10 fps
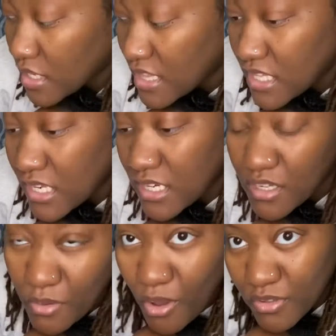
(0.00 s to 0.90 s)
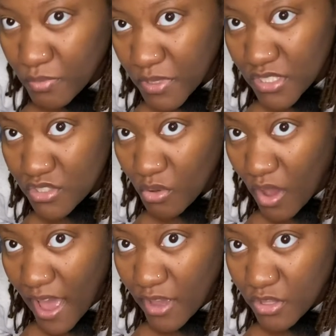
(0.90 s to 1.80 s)
And then it all depends too
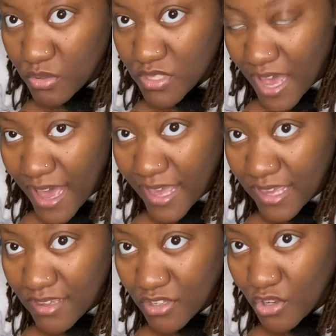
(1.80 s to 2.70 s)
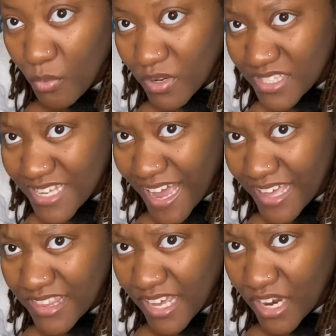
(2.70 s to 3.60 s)
on how you tie it. You don't wanna
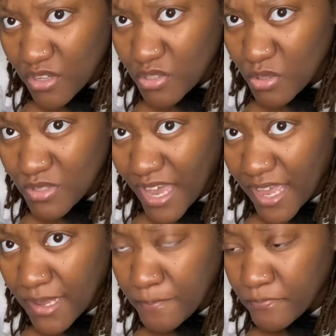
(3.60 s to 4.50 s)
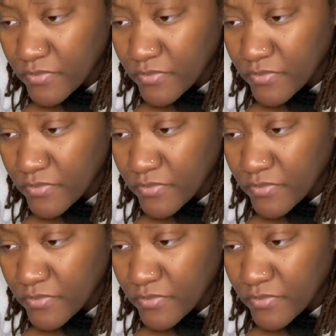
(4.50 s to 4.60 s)
tie the hair too tight.